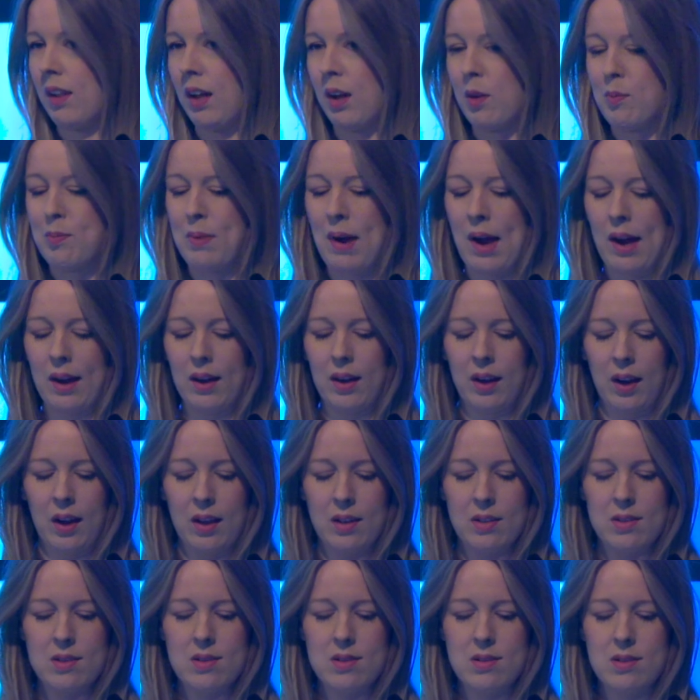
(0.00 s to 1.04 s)
that back
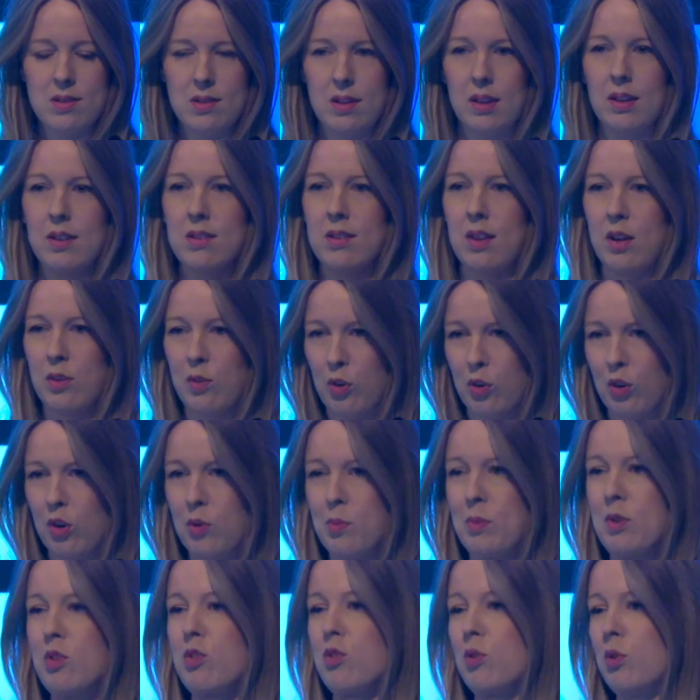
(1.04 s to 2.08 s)
against things like
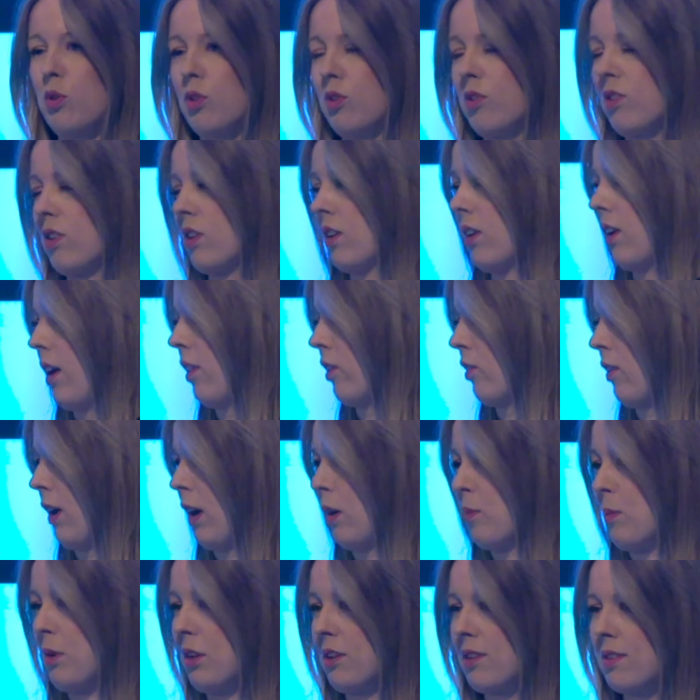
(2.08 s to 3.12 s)
recruitment source and other
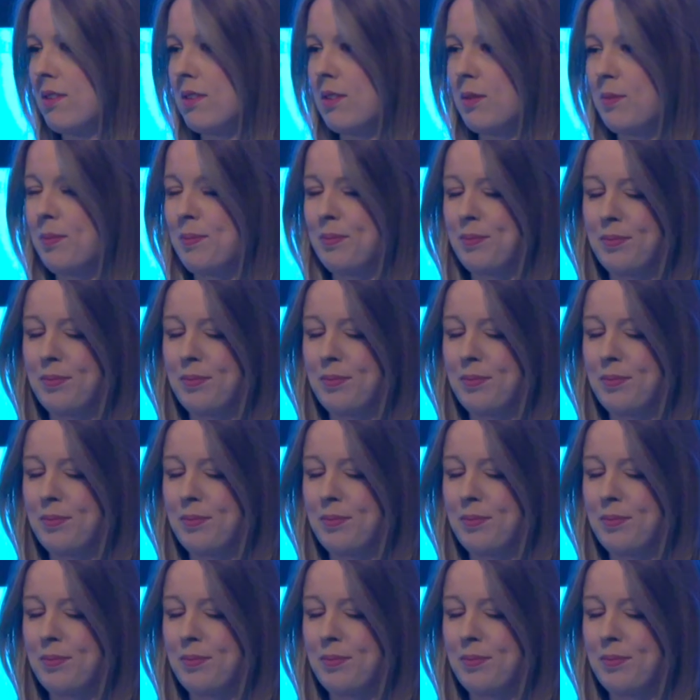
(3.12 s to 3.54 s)
elements.